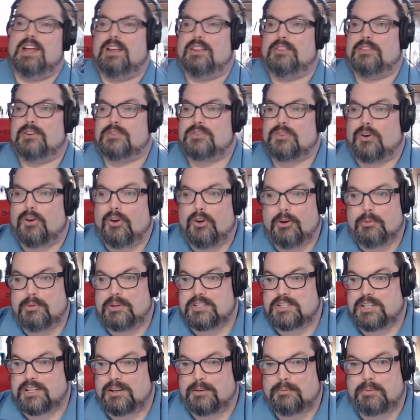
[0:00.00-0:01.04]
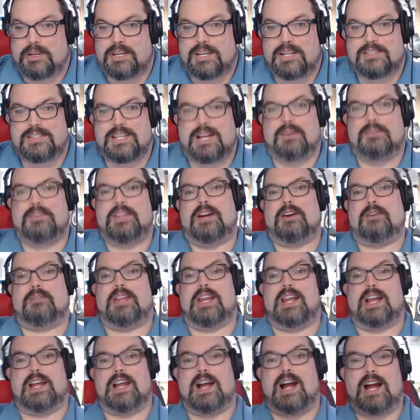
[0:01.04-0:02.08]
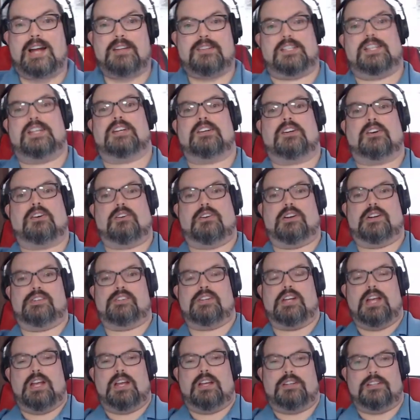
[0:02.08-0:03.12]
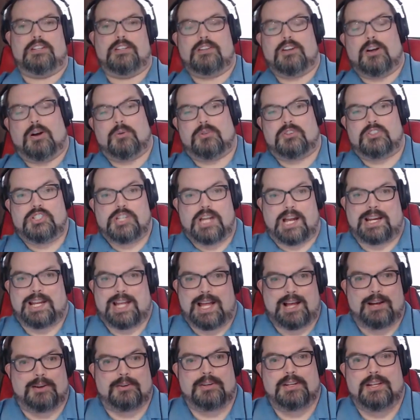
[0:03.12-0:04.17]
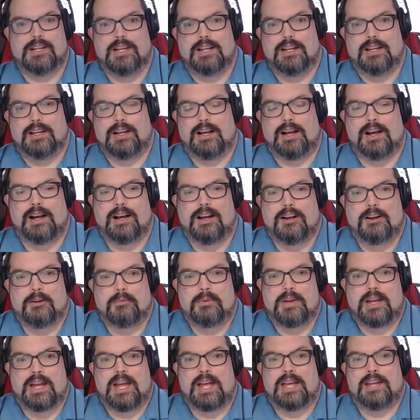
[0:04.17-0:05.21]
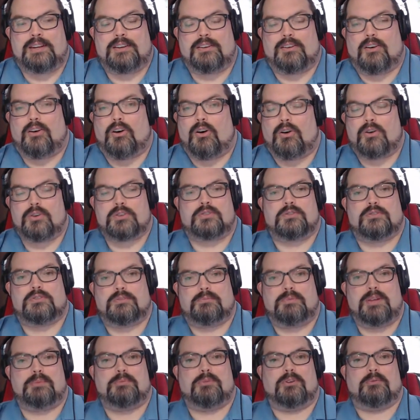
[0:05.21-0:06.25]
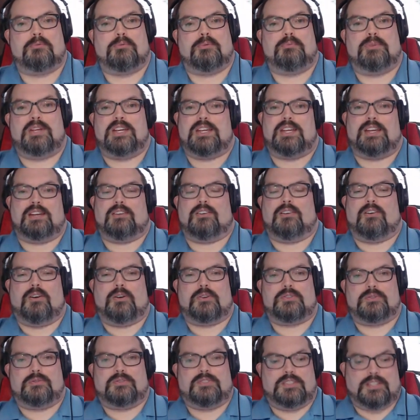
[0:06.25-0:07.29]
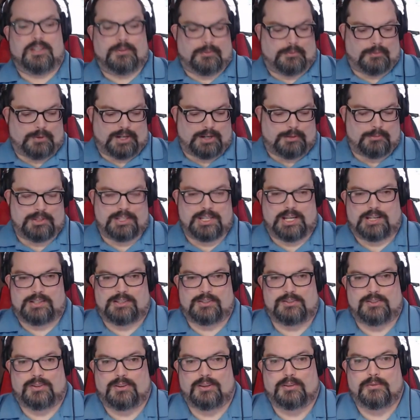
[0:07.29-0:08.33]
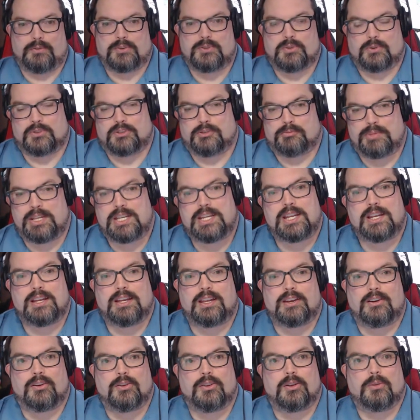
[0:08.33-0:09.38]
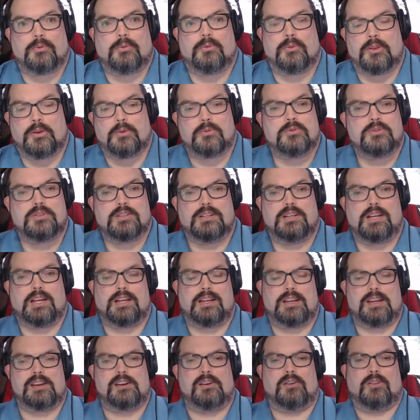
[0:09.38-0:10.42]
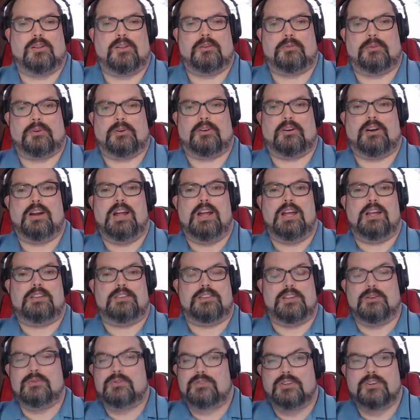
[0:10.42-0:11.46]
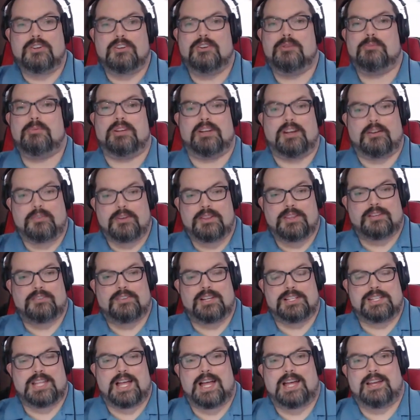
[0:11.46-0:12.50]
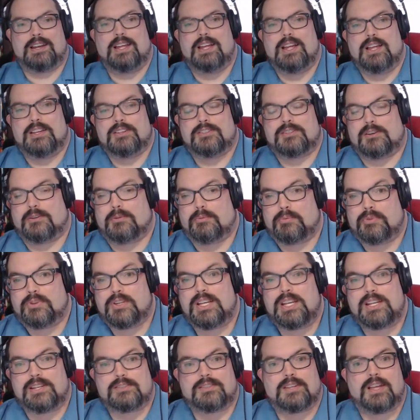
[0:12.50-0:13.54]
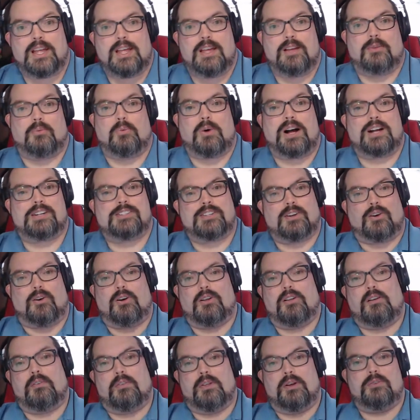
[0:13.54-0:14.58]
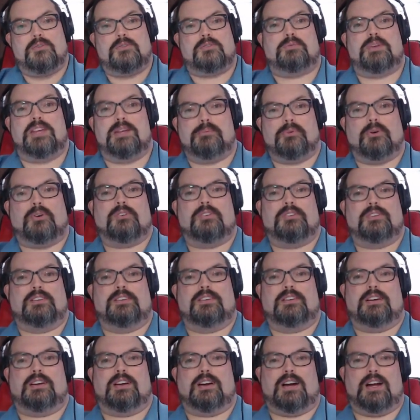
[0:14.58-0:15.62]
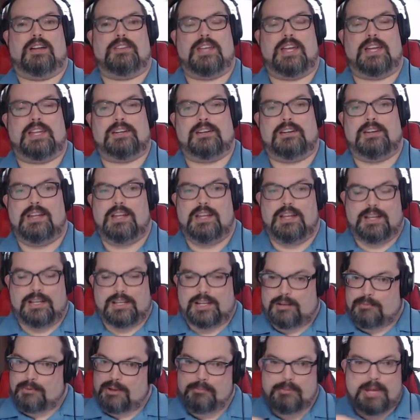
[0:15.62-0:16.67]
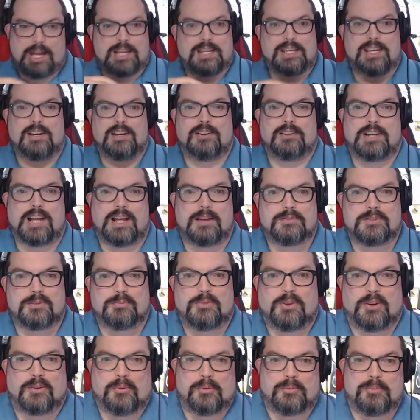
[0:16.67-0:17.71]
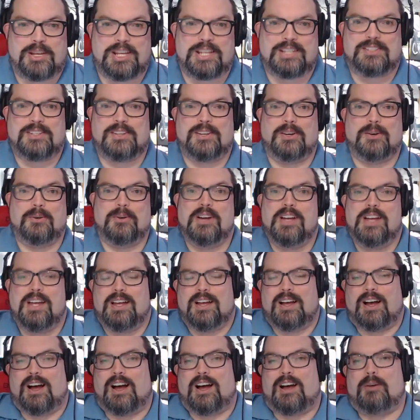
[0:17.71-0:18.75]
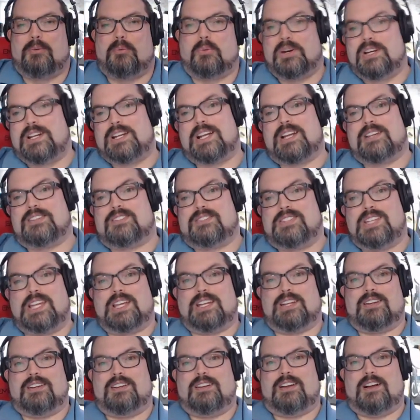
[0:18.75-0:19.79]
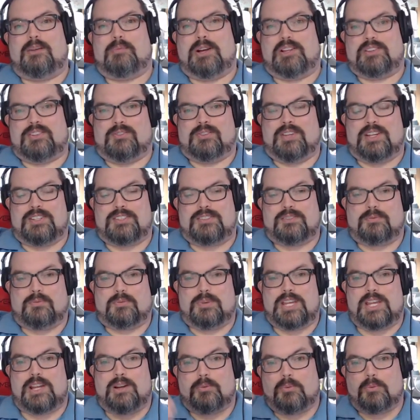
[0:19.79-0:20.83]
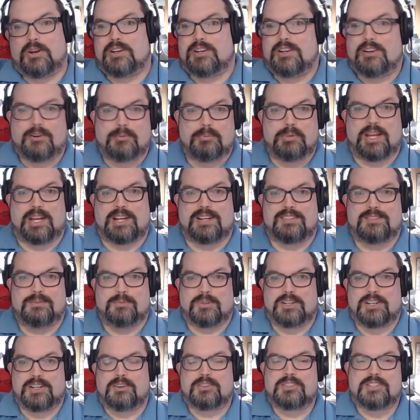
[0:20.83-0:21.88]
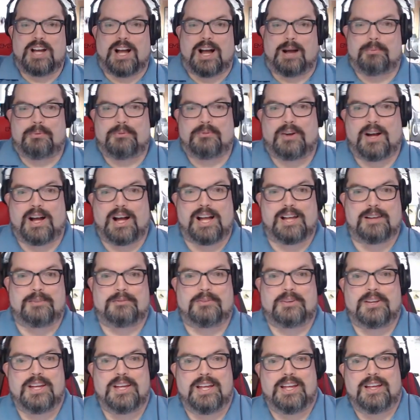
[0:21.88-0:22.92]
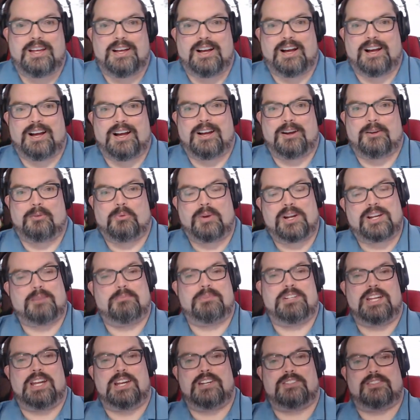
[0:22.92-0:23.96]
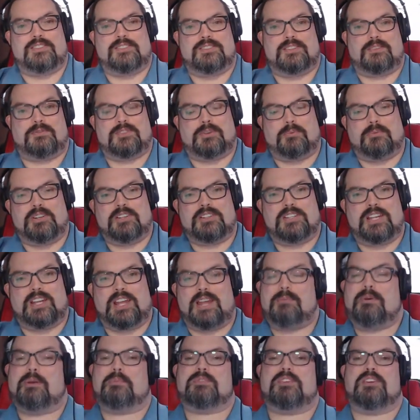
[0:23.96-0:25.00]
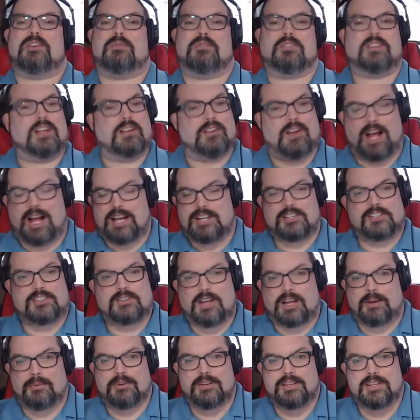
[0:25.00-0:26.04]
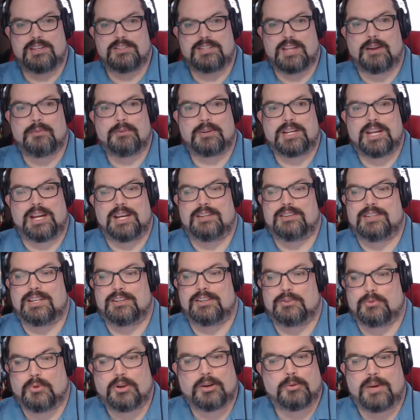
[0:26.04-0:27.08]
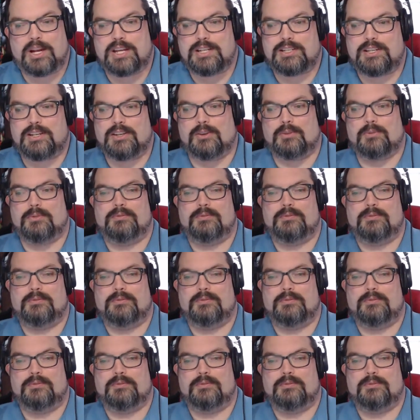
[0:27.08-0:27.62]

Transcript: There's a whole bunch of opinions out there that I highly encourage you go check out. Um, and all sorts of people have been making all sorts of different recommendations all over social media and all over those, uh, you know, all over YouTube and everything like that. So please watch all of those people and then come on back here and have some fun with me too. Uh, what do you guys think about the list? Well, you know, what are your picks? What are your top five uh, recommendations? If someone came up to you and go, I just got one of these Evercade things, what do I do?